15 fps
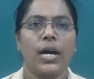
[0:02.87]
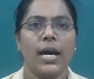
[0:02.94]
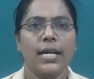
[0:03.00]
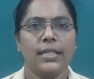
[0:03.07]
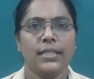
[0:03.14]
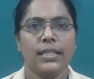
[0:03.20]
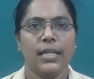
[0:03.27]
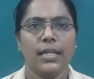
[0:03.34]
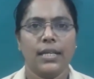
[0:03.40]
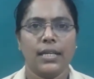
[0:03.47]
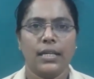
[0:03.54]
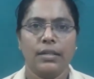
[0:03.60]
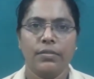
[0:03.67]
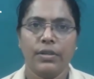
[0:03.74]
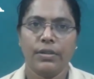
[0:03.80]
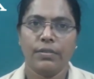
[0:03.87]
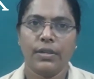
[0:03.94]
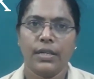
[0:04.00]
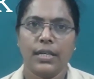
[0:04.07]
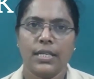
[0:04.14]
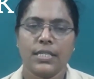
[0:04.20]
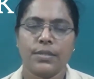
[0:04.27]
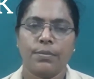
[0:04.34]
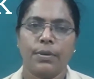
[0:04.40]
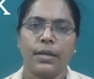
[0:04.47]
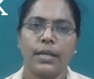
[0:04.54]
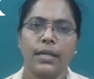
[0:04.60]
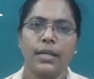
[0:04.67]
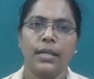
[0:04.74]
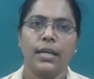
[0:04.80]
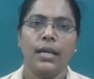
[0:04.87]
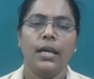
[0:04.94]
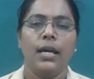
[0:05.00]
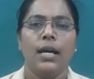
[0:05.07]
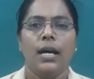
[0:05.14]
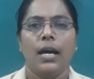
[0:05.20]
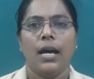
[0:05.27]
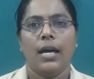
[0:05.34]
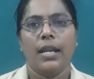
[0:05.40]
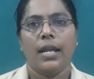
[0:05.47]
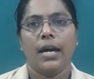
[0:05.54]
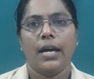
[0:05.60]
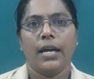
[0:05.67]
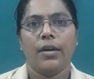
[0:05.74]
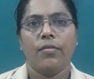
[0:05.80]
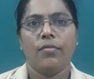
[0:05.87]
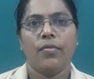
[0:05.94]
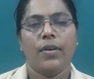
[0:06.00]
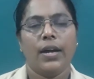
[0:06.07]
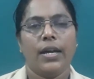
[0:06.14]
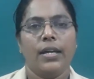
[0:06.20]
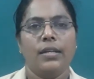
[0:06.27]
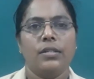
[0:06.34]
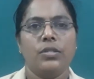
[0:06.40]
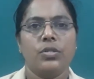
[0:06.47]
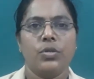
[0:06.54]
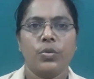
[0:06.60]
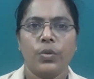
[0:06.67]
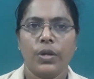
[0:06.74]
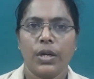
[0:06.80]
I think everyone is fine and I am fine too.